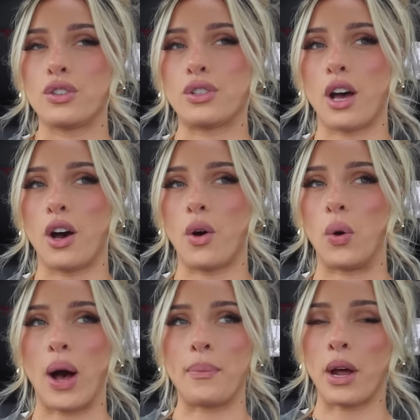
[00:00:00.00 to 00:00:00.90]

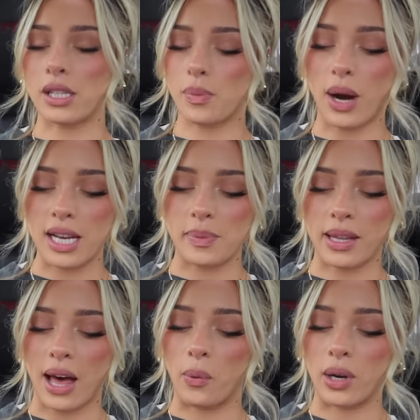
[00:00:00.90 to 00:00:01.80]
So I'm not surprised
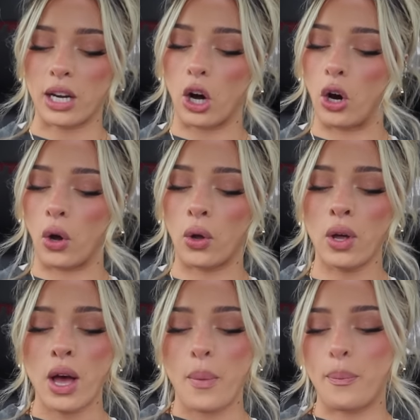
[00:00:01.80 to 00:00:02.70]
by that one at
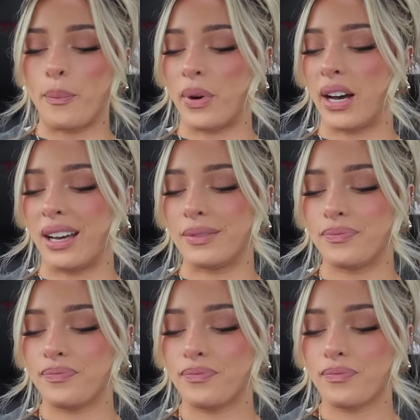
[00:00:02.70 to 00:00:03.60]
all, but
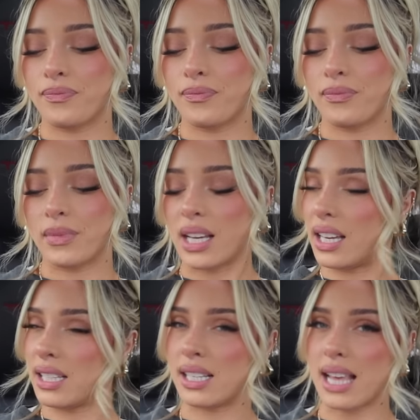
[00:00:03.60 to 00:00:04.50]

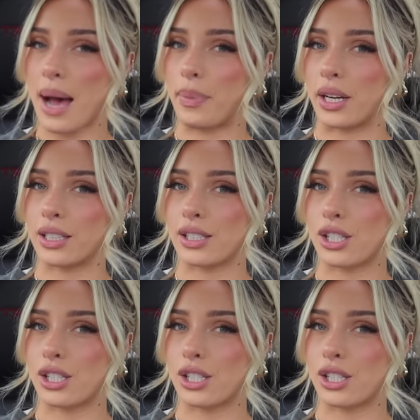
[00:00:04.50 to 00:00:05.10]
it is happening,